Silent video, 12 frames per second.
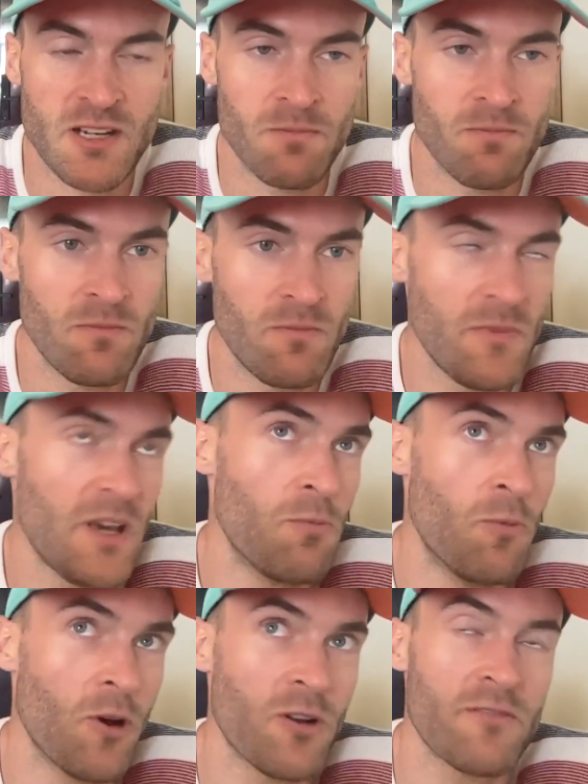And in
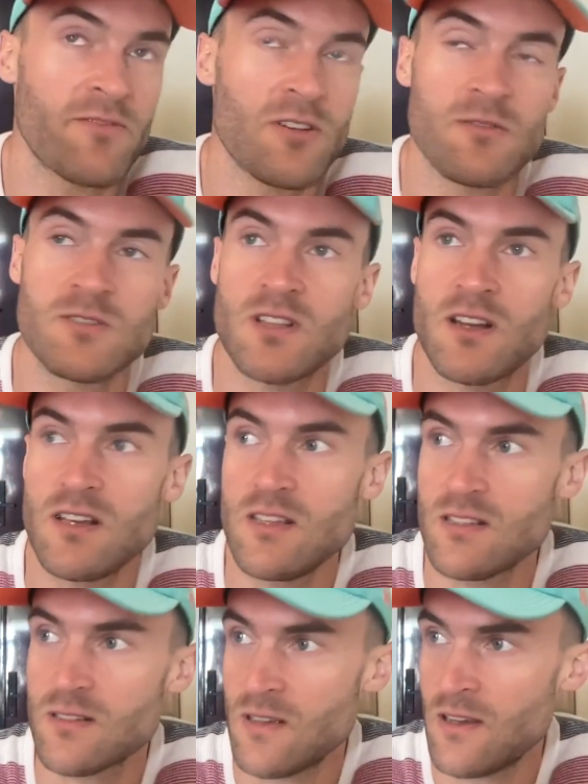one of those
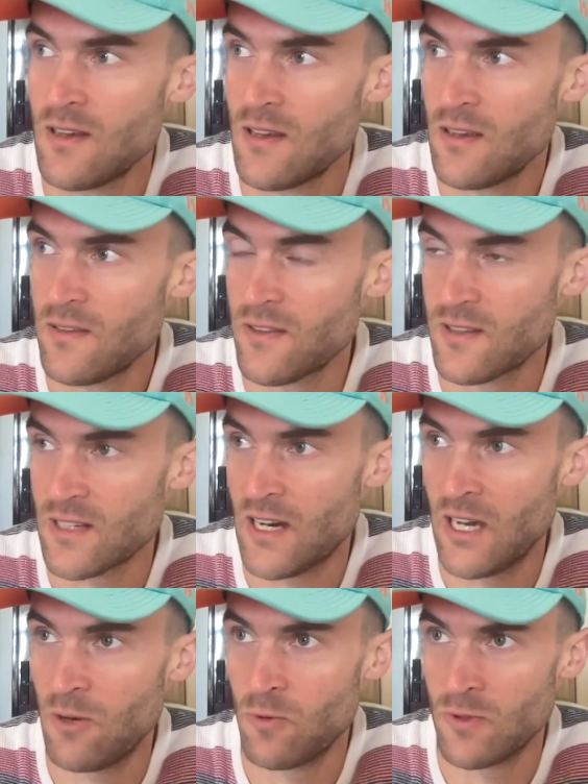studies, the
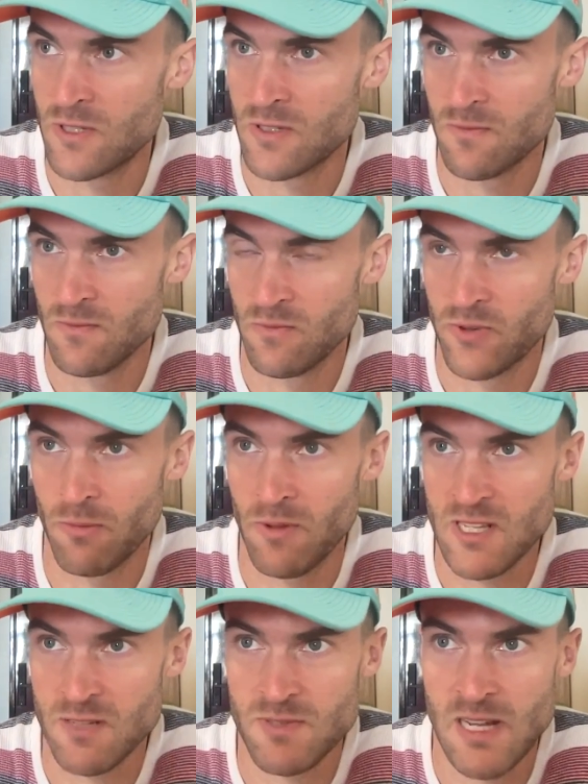diet was
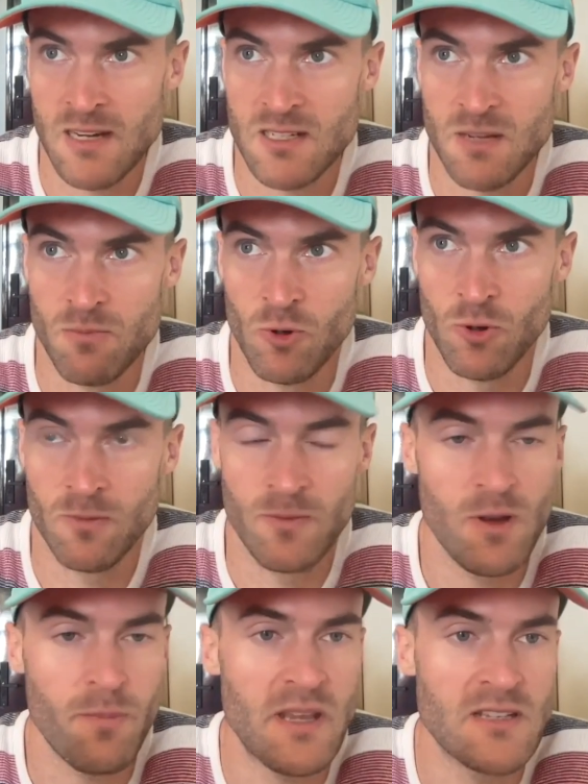probably substantially more
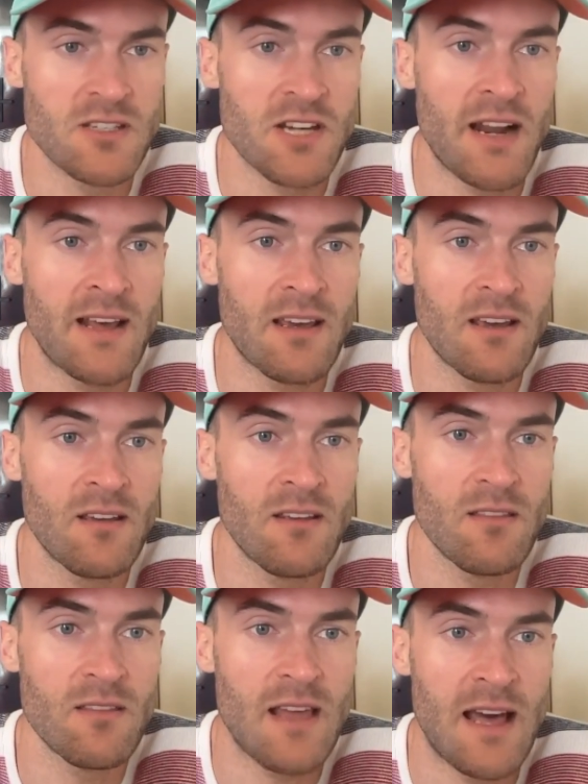obesogenic
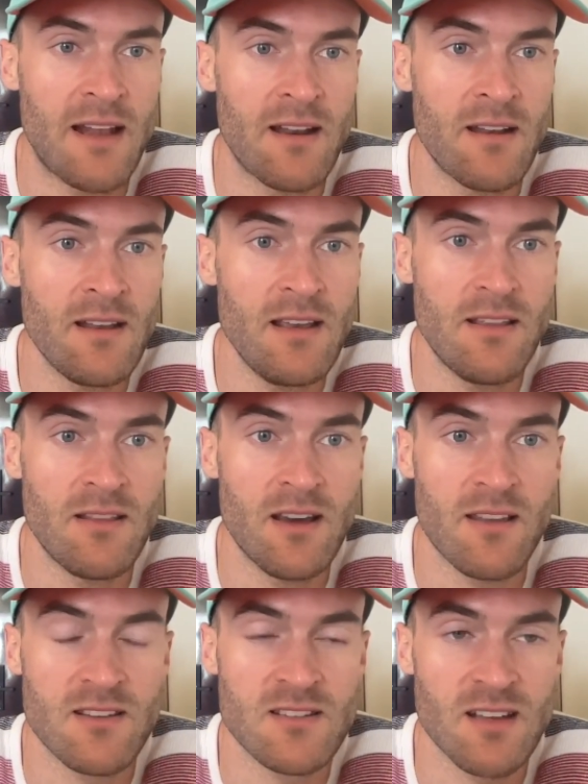than in the
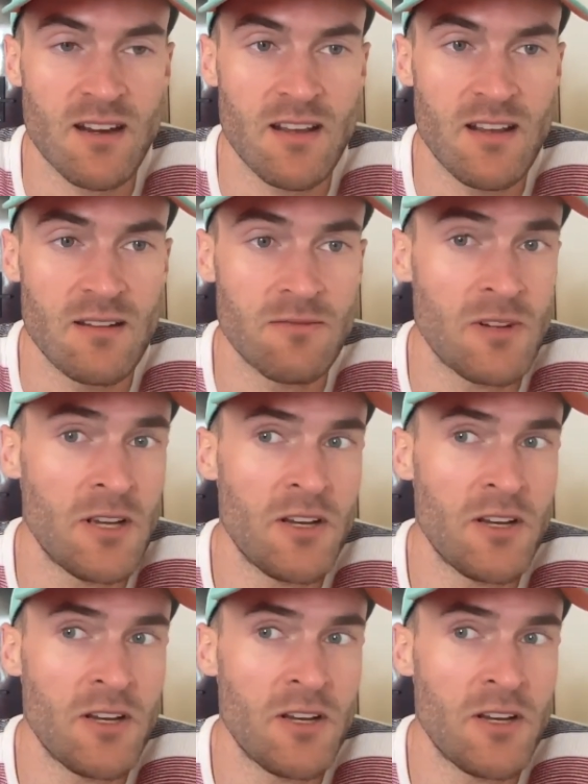other study. And